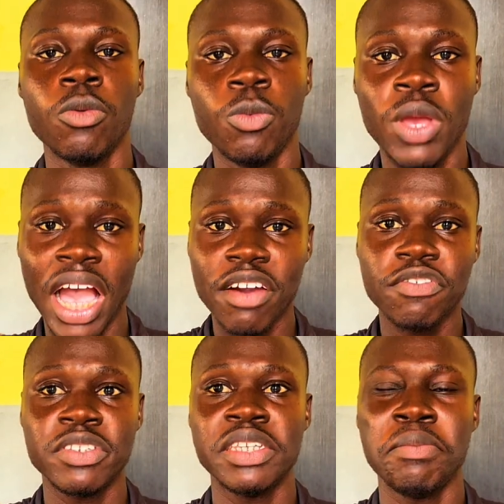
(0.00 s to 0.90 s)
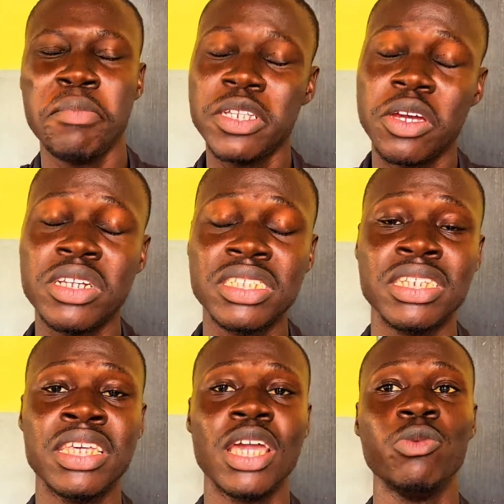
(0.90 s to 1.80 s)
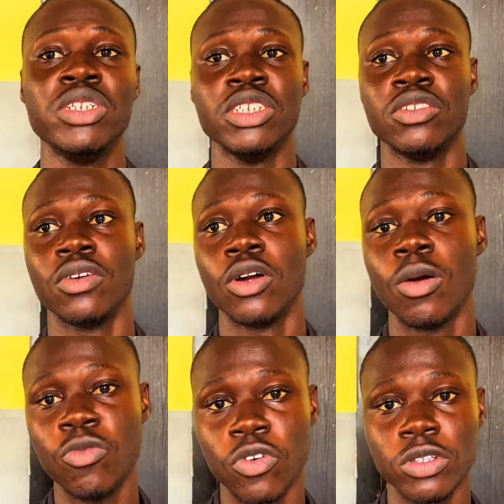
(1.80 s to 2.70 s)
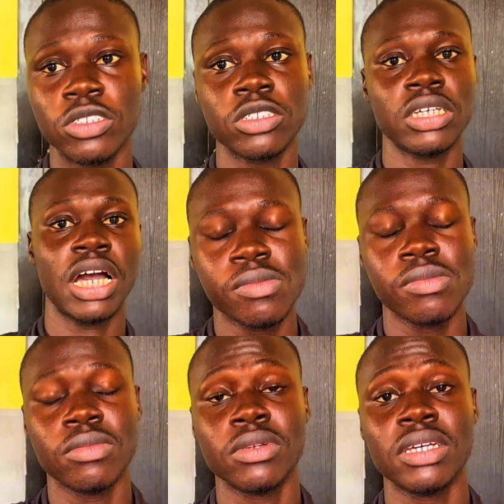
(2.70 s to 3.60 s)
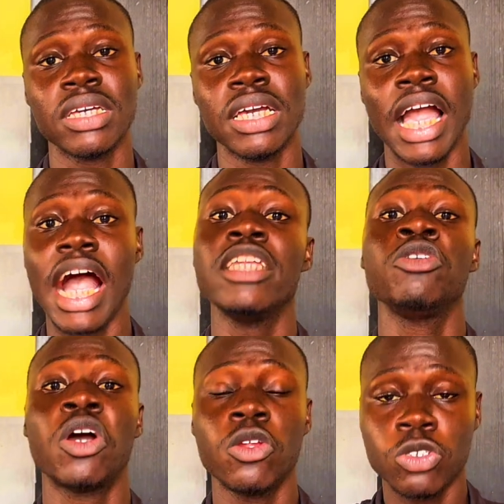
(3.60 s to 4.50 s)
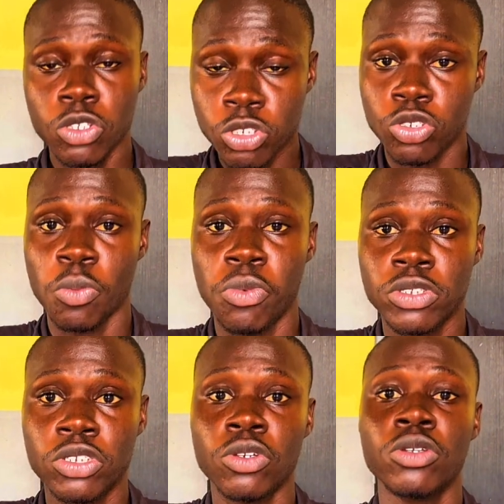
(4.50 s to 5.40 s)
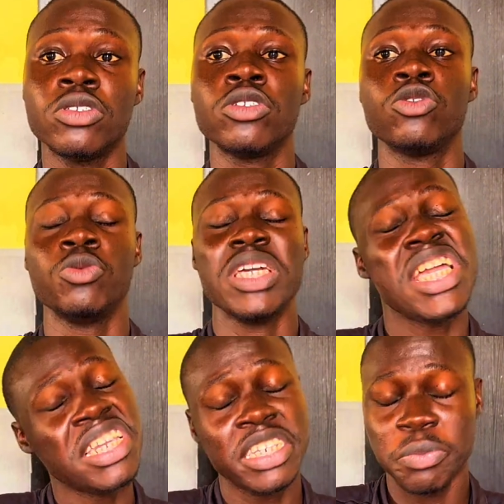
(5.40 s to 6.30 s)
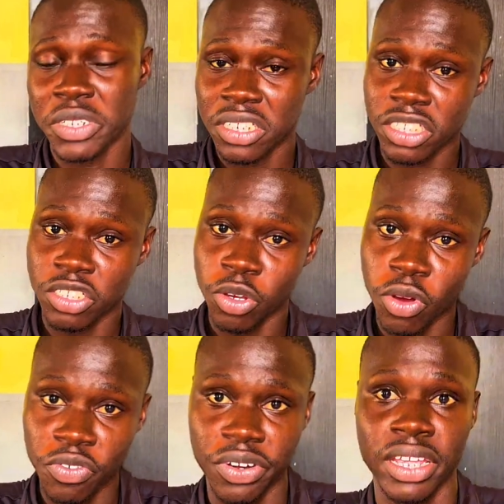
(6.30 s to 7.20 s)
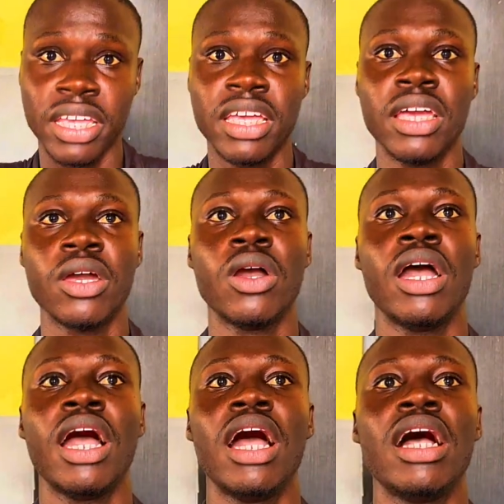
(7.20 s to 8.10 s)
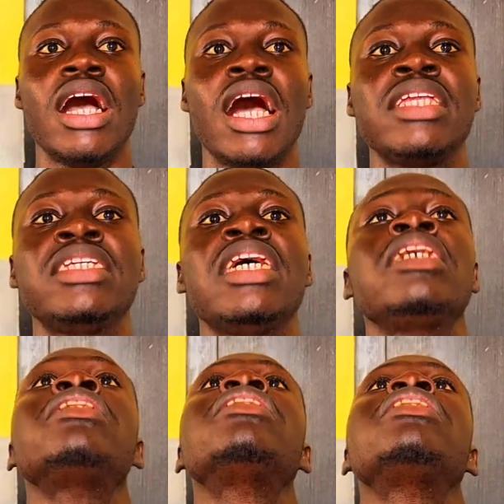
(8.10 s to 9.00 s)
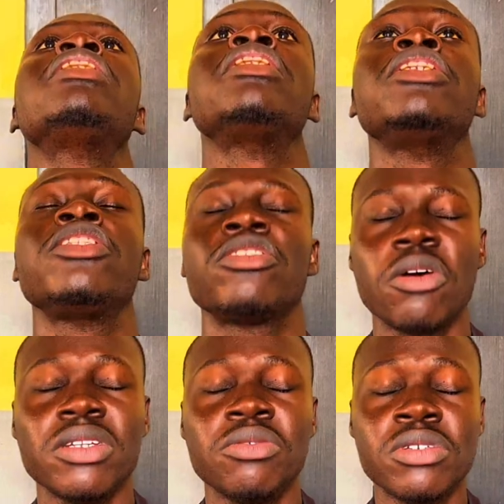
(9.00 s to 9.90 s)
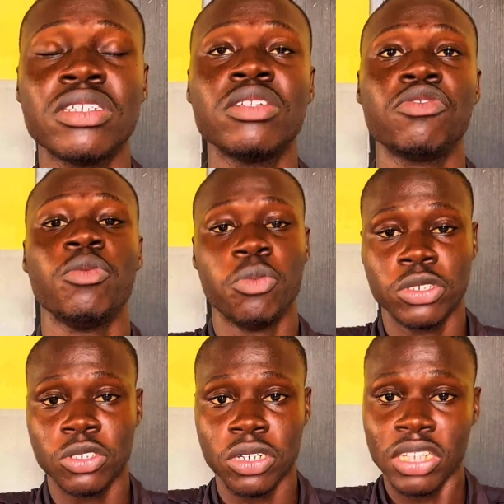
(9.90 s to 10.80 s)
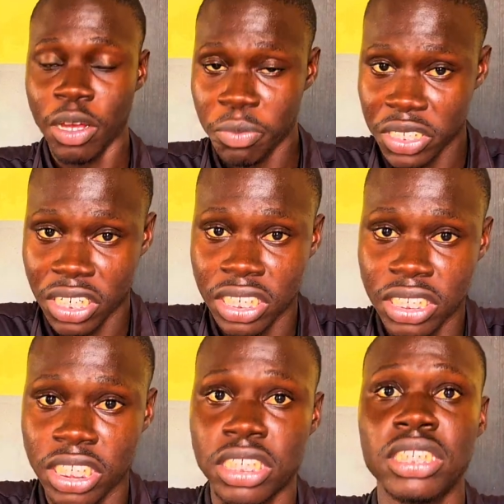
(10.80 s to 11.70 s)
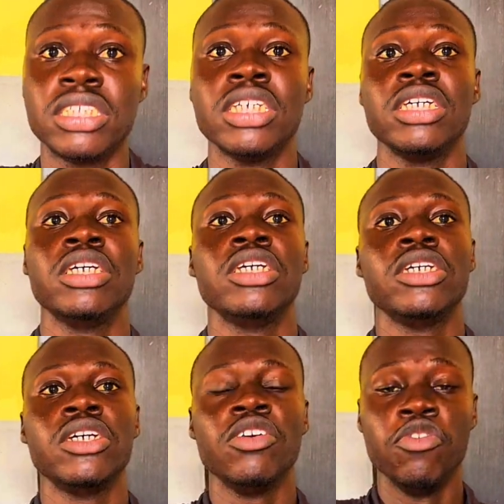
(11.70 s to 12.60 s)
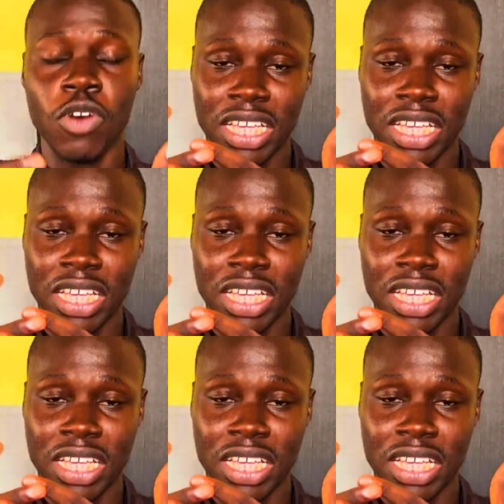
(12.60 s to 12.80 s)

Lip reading: We have the major reason here, which is for comfort. And you can also use some positions to aid the patient's recovery. And then the third reason for positioning our patients is for